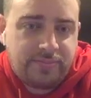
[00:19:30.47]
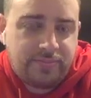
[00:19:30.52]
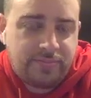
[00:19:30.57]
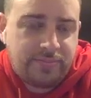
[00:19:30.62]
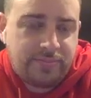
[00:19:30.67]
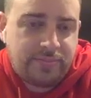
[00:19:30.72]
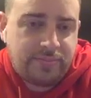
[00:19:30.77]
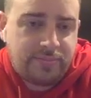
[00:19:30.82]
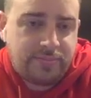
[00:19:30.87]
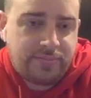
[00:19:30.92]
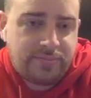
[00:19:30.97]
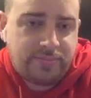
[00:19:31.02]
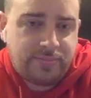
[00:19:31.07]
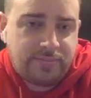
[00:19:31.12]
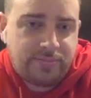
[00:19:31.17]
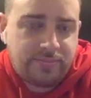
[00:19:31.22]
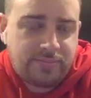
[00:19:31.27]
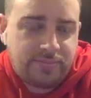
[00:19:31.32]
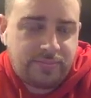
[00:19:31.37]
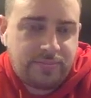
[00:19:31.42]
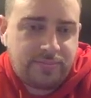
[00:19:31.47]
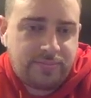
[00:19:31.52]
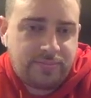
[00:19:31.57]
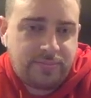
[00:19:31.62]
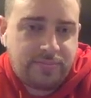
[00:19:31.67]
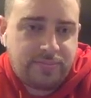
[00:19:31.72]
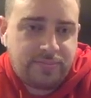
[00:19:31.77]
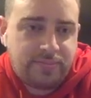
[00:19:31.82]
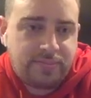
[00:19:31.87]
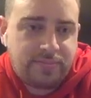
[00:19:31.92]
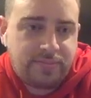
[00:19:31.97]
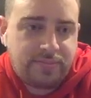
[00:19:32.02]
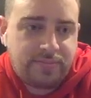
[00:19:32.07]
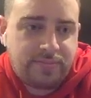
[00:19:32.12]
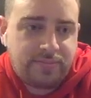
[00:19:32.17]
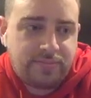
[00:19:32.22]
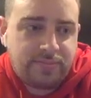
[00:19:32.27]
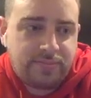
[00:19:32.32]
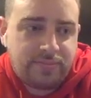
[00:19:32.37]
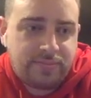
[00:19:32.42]

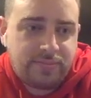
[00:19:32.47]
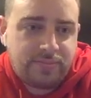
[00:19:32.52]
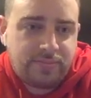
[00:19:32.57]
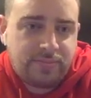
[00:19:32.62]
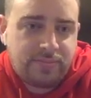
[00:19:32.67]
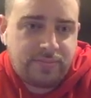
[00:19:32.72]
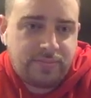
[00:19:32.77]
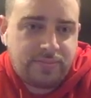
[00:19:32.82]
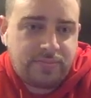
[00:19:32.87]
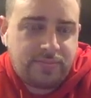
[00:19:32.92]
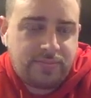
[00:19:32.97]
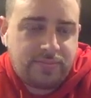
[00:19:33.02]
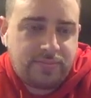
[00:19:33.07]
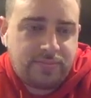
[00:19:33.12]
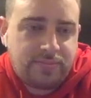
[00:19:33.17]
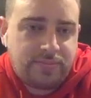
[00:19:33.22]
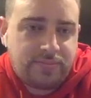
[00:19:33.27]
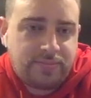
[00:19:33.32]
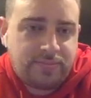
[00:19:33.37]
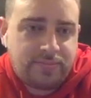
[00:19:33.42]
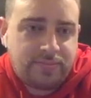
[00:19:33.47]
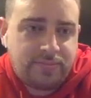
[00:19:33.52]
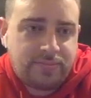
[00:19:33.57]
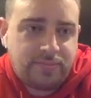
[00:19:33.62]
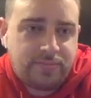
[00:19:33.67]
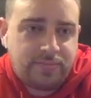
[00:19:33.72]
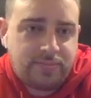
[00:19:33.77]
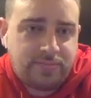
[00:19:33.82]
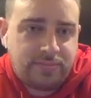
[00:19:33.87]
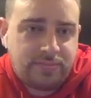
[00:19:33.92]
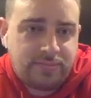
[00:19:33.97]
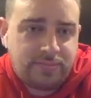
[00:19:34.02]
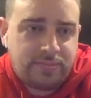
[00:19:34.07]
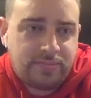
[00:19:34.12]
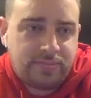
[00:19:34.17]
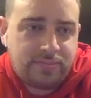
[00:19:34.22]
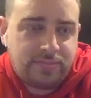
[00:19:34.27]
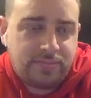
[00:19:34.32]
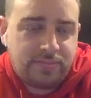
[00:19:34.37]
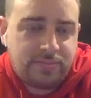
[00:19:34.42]

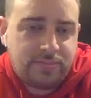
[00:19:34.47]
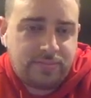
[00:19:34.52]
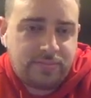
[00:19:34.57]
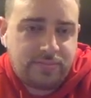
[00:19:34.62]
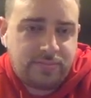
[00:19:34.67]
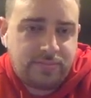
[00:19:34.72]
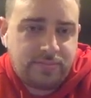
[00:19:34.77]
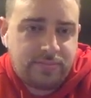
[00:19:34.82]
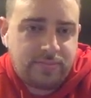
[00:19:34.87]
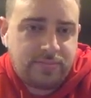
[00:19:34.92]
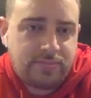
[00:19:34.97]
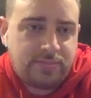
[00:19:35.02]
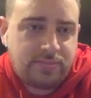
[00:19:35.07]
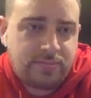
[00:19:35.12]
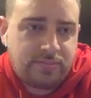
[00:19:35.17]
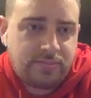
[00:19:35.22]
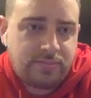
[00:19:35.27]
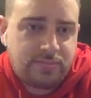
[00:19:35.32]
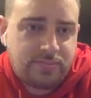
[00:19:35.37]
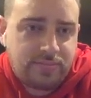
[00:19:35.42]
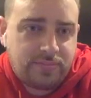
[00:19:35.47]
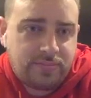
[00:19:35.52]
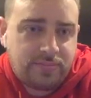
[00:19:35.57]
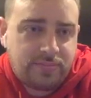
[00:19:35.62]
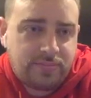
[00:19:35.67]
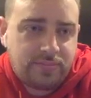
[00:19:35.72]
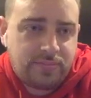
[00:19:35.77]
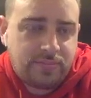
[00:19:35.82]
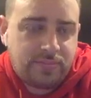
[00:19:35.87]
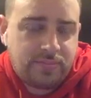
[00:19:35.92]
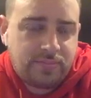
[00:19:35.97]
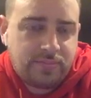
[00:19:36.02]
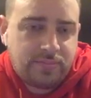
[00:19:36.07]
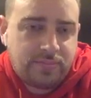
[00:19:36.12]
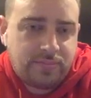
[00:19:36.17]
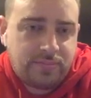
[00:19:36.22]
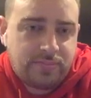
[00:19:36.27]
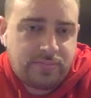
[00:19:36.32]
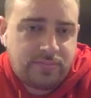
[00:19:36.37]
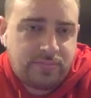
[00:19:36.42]

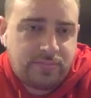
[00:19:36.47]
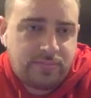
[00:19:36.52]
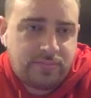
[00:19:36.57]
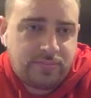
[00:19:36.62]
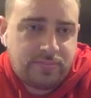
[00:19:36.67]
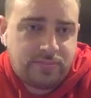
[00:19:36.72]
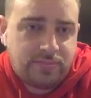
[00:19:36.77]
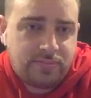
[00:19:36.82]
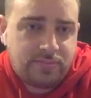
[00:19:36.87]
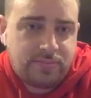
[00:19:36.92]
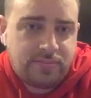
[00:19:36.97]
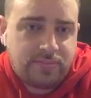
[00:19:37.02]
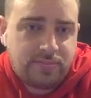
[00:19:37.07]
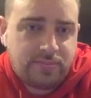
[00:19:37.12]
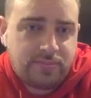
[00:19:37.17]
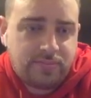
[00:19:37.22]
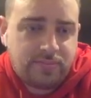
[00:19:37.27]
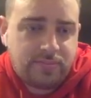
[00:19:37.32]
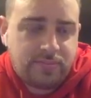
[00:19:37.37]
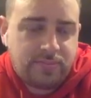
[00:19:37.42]
The person shown says nothing.